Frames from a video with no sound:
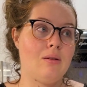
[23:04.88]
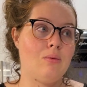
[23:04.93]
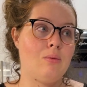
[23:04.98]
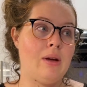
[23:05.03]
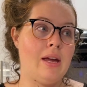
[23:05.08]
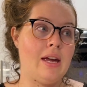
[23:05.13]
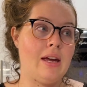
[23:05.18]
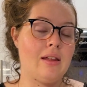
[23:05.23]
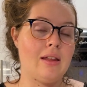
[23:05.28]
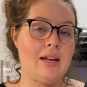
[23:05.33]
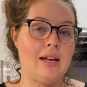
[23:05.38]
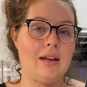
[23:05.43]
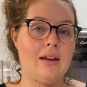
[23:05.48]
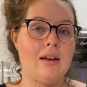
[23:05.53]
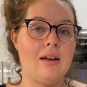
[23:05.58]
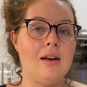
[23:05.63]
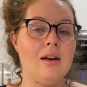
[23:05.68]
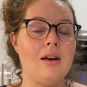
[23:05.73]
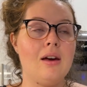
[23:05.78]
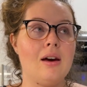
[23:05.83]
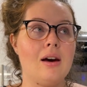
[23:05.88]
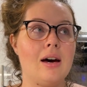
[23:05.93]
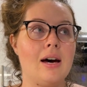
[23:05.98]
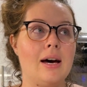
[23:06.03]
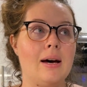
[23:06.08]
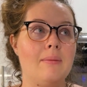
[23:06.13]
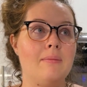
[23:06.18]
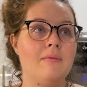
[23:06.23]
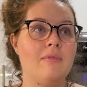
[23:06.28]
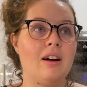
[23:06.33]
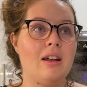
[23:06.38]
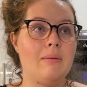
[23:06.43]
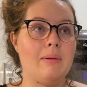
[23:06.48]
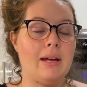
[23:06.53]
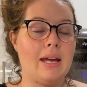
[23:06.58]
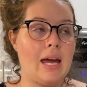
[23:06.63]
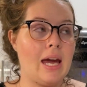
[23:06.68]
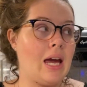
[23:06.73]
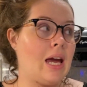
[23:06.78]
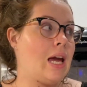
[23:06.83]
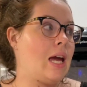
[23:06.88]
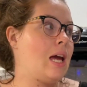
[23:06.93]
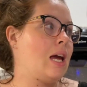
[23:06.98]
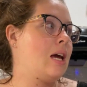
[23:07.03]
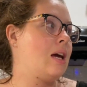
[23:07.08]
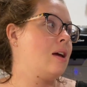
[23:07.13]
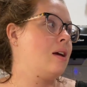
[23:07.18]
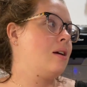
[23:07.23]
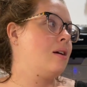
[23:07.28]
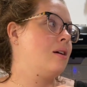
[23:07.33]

week, like vitamin K.